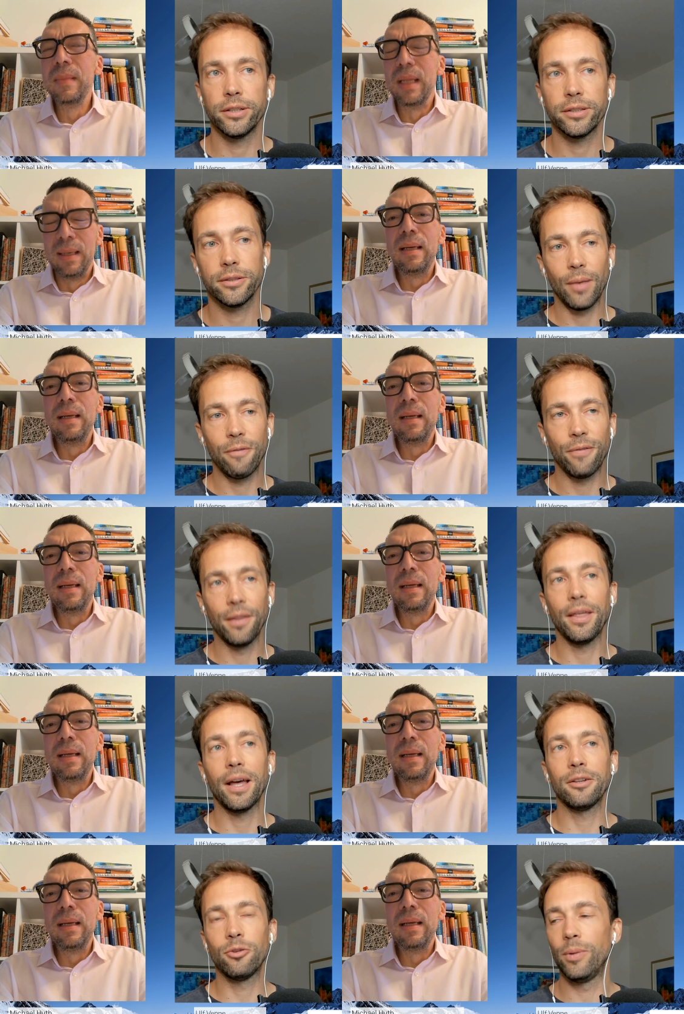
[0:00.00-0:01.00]
Speaker 1: is. I find
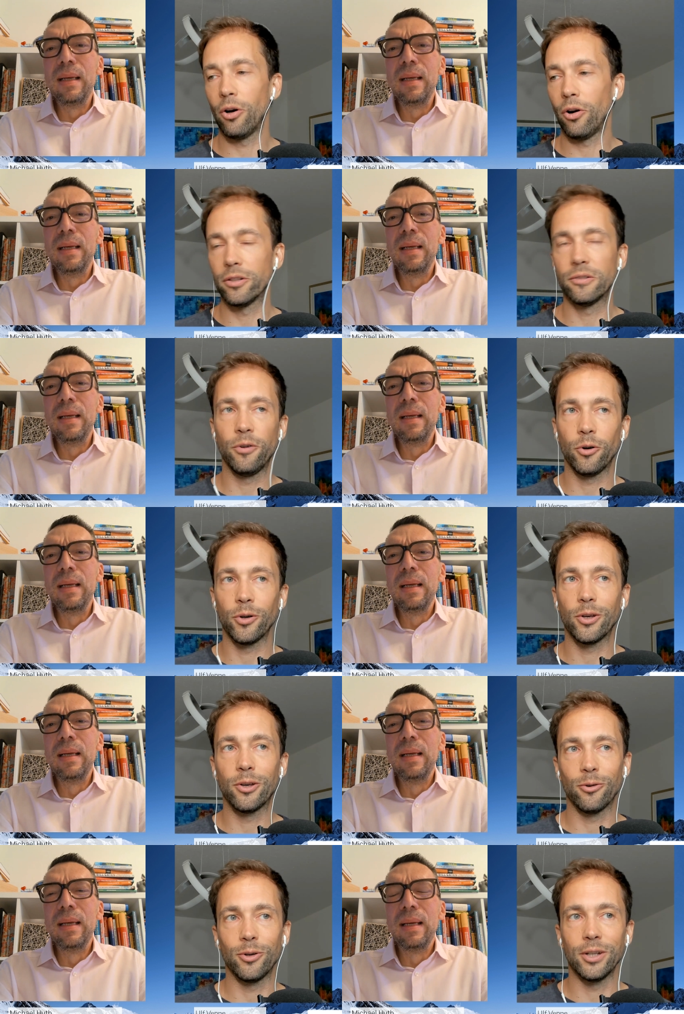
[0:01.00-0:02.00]
that to be also very
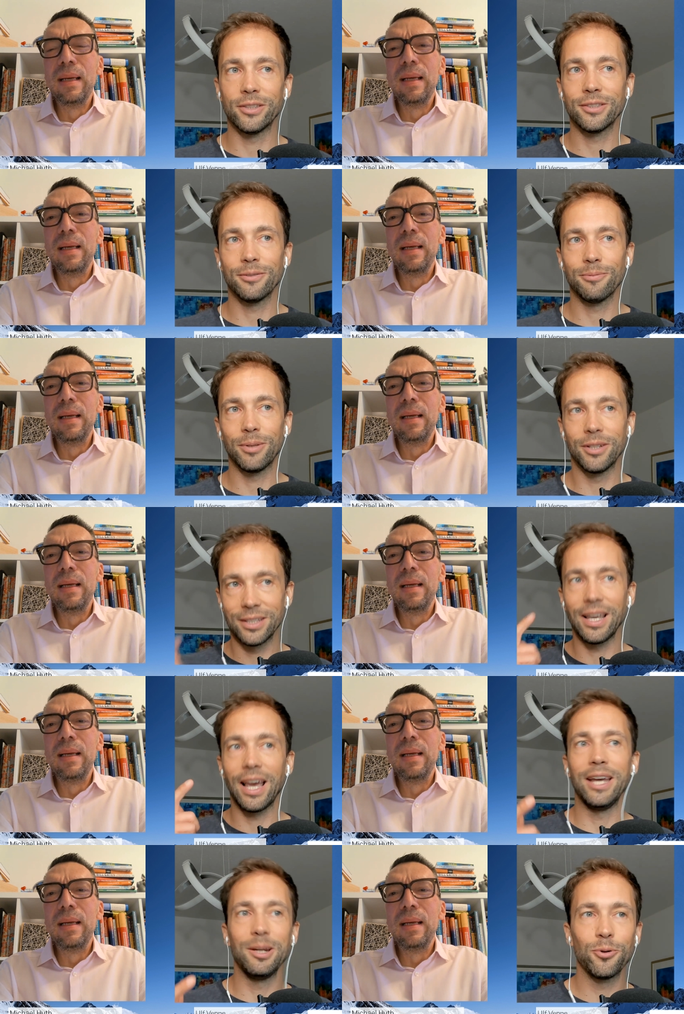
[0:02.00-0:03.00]
curious because the
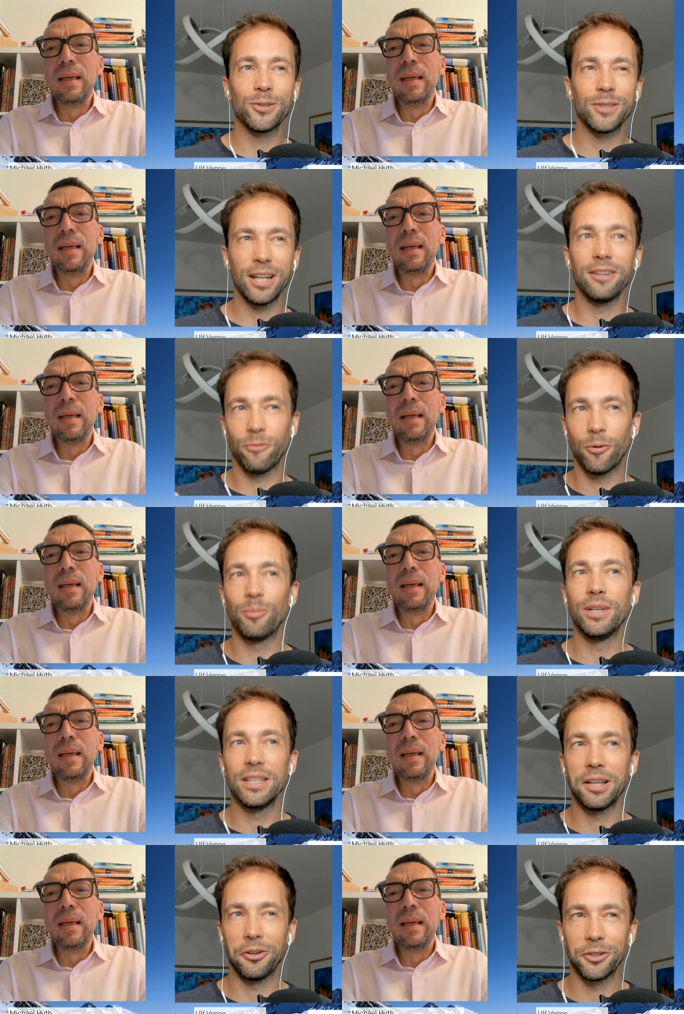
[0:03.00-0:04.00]
80% for me
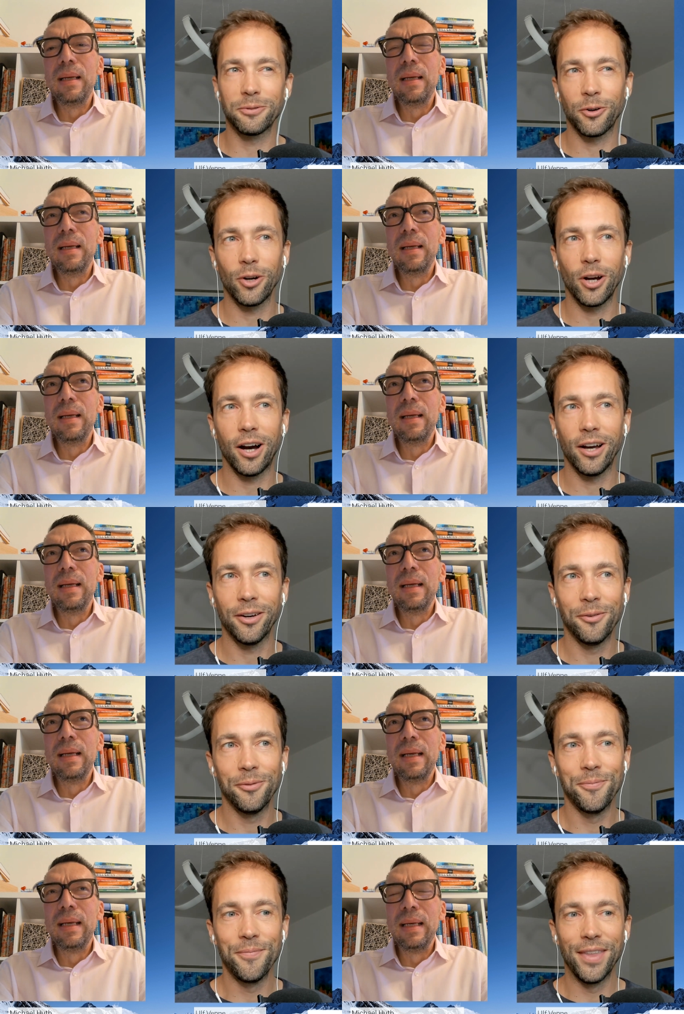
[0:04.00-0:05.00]
sounds very high.
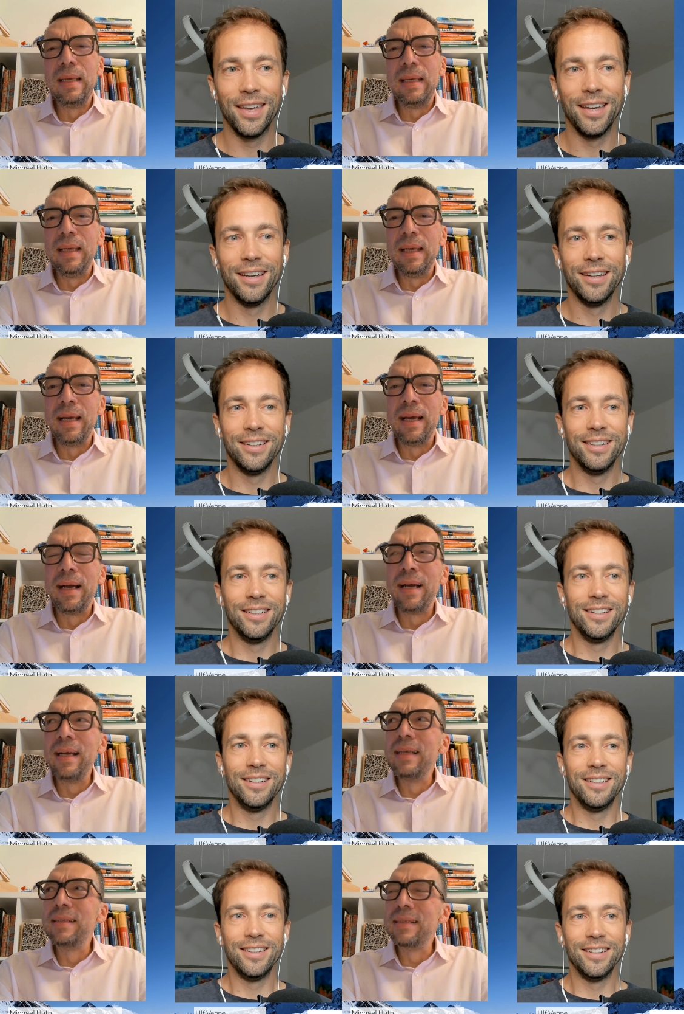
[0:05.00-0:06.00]

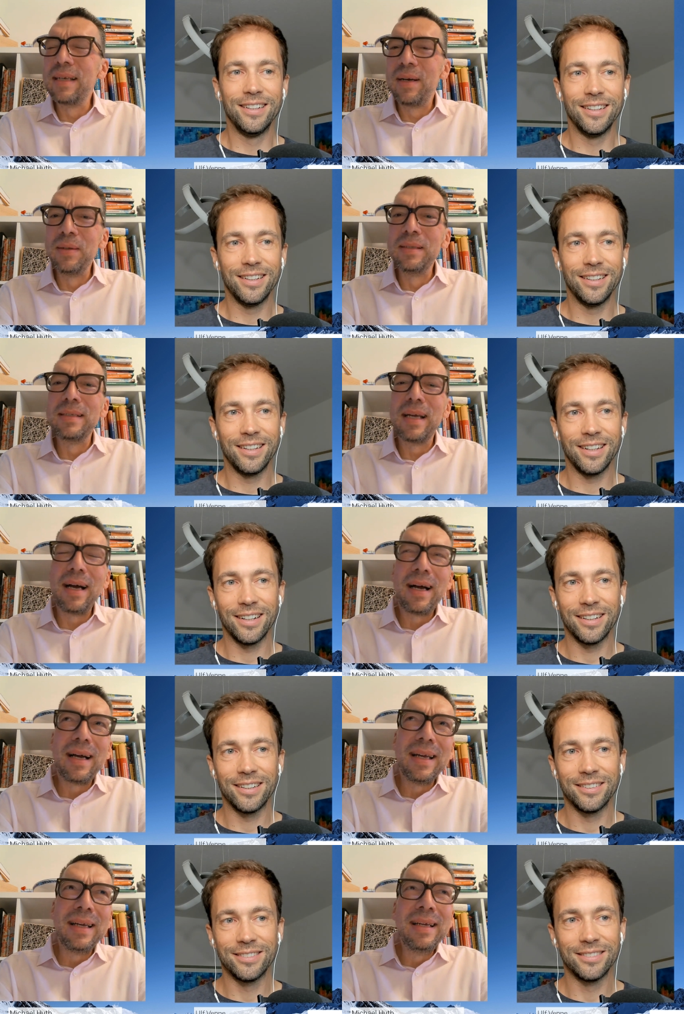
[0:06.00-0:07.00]
Speaker 2: Yeah, it sounds
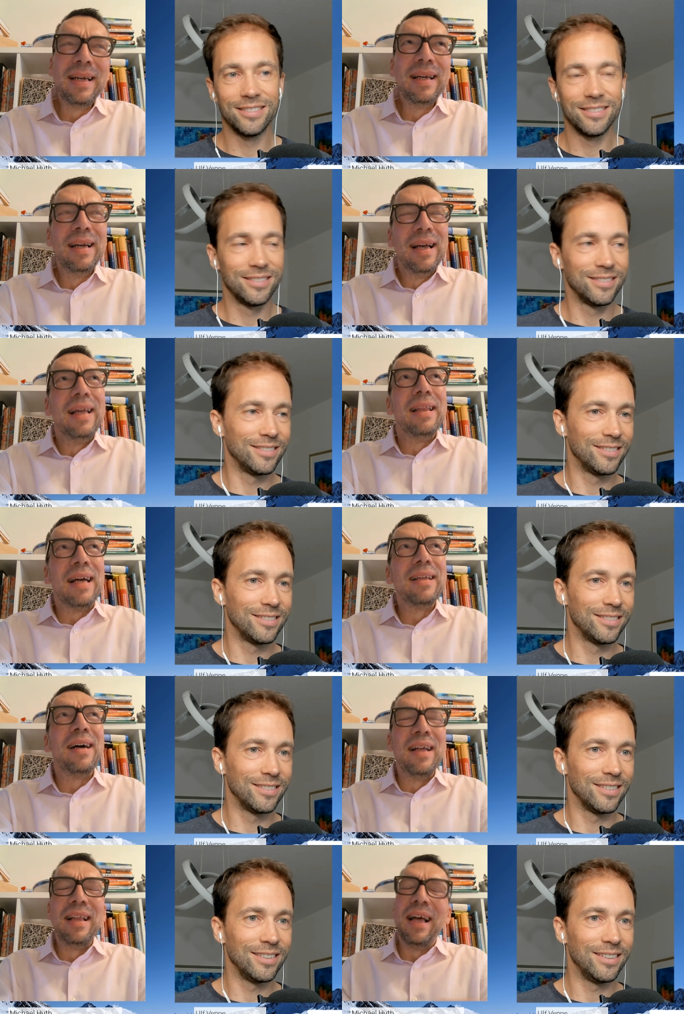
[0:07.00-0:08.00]
high.
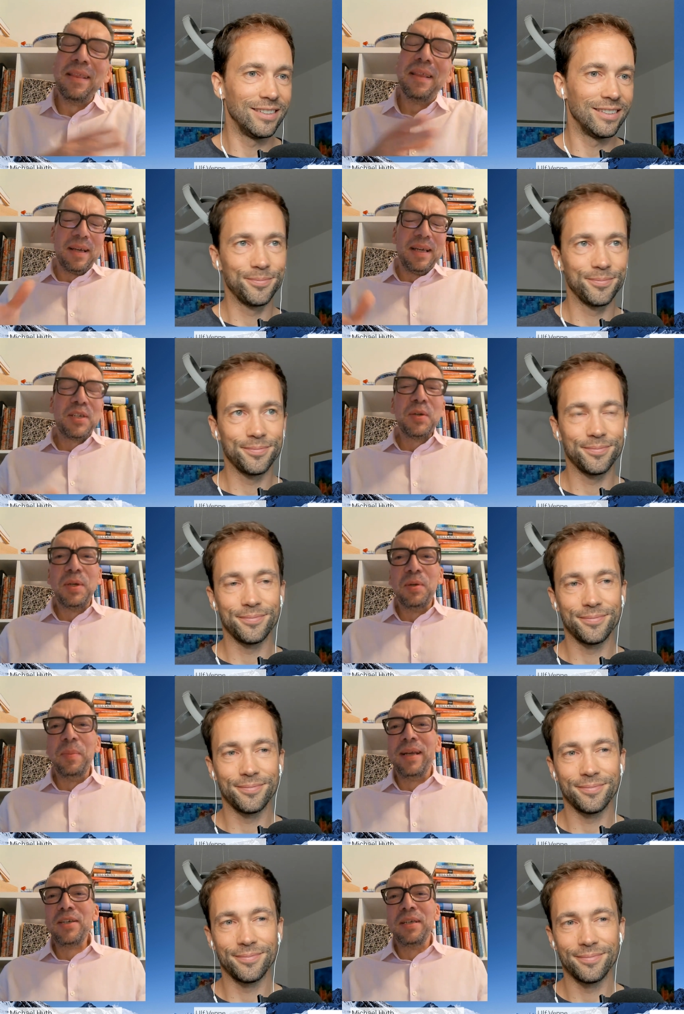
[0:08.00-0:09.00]
That and the issue
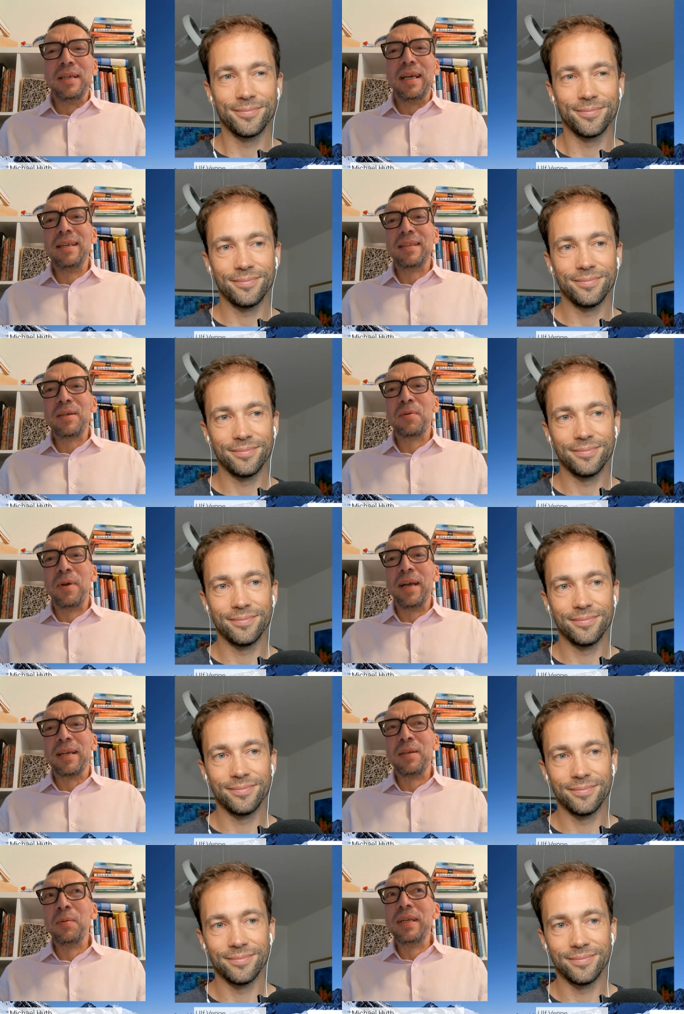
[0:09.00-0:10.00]
you mentioned is
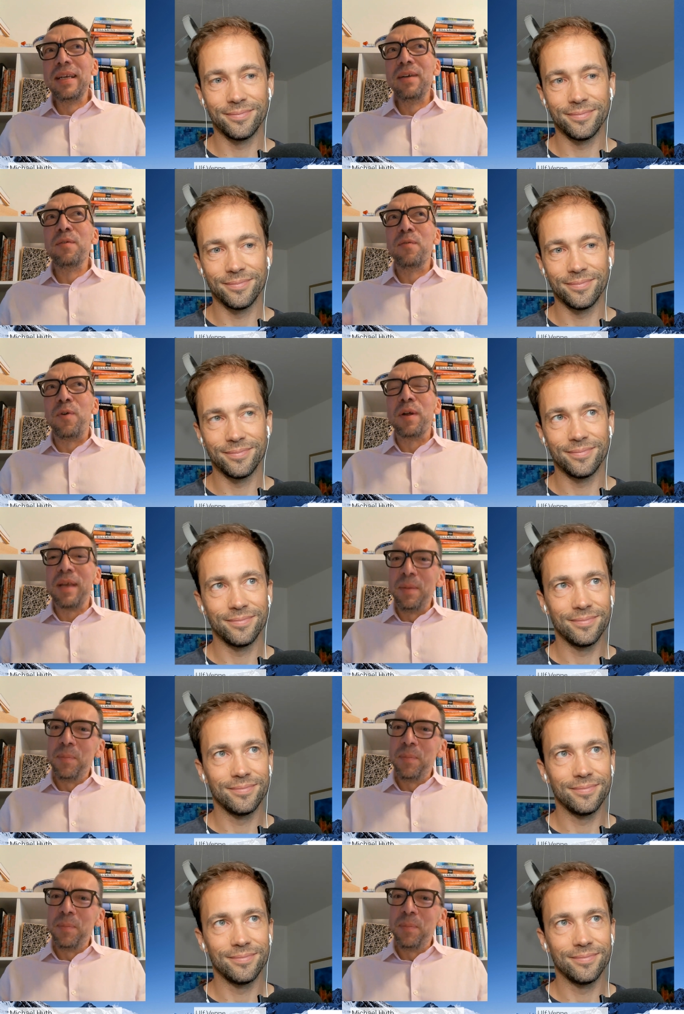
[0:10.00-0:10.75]
correct. We, for the